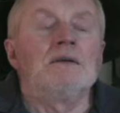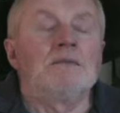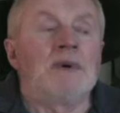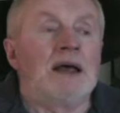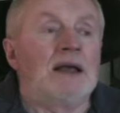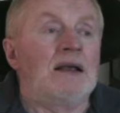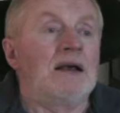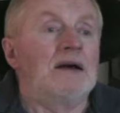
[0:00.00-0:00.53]

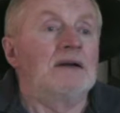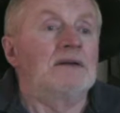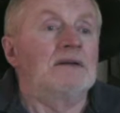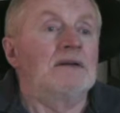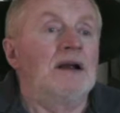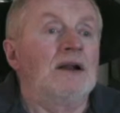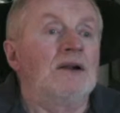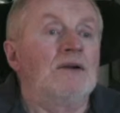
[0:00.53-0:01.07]
Bangkok.
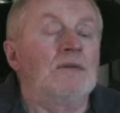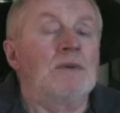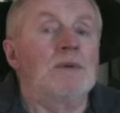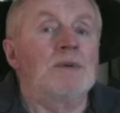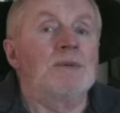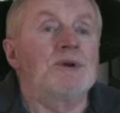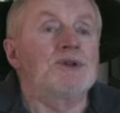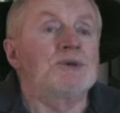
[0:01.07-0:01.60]
I don't
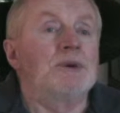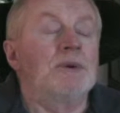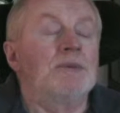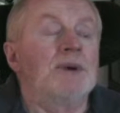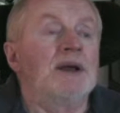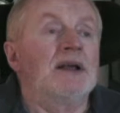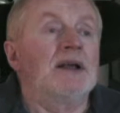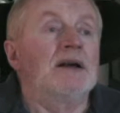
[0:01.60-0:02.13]
remember much about
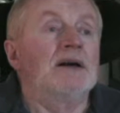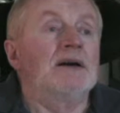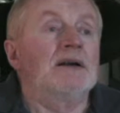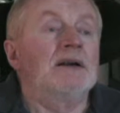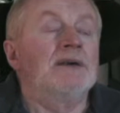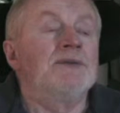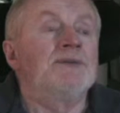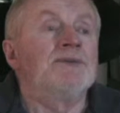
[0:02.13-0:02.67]

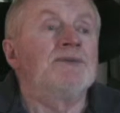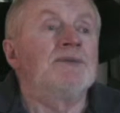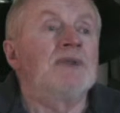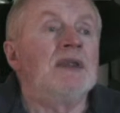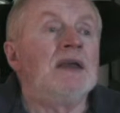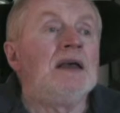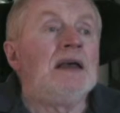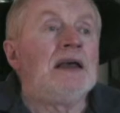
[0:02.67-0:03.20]
Bangkok,
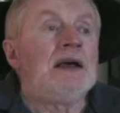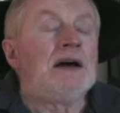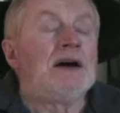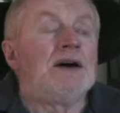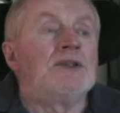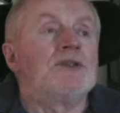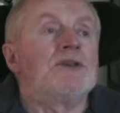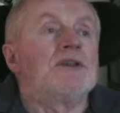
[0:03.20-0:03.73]

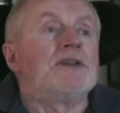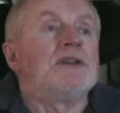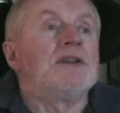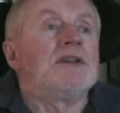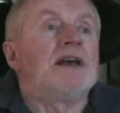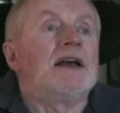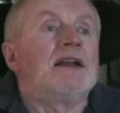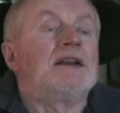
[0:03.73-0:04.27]
other than
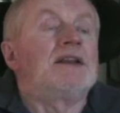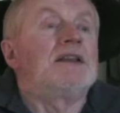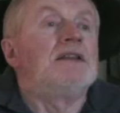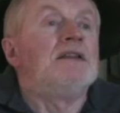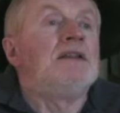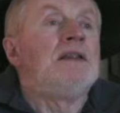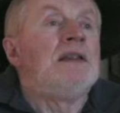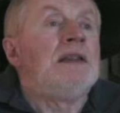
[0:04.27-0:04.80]
they had
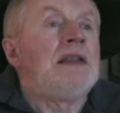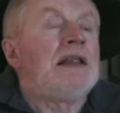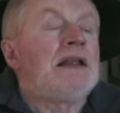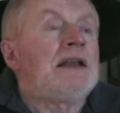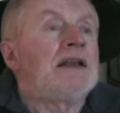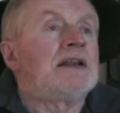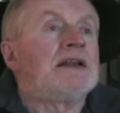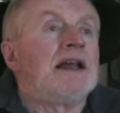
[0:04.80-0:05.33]

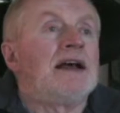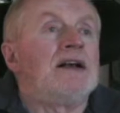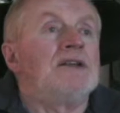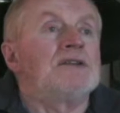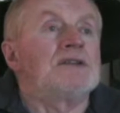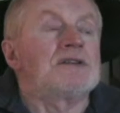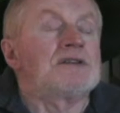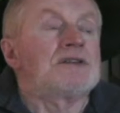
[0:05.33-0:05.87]

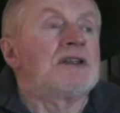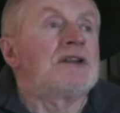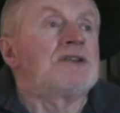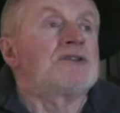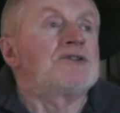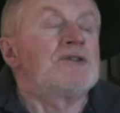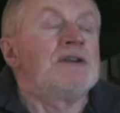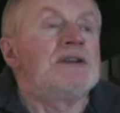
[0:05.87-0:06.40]
canals instead
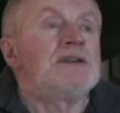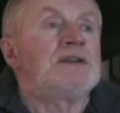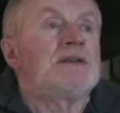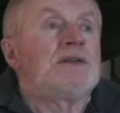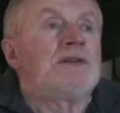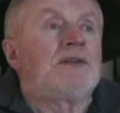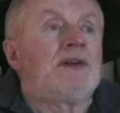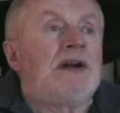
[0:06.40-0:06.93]
of streets.
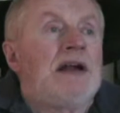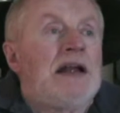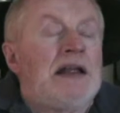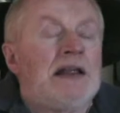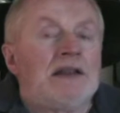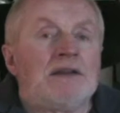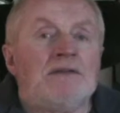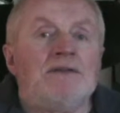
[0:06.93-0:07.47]

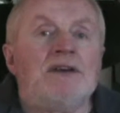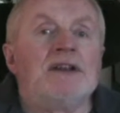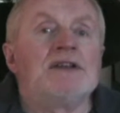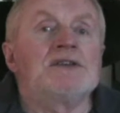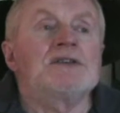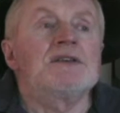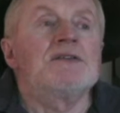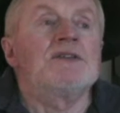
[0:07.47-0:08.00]
The
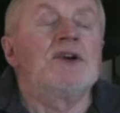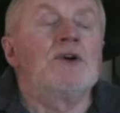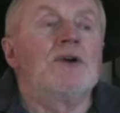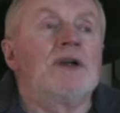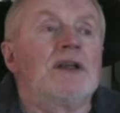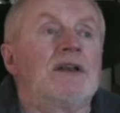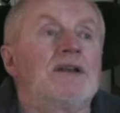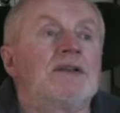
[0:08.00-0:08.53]
Venice of the
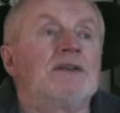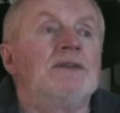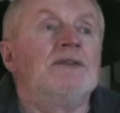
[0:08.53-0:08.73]
Orient.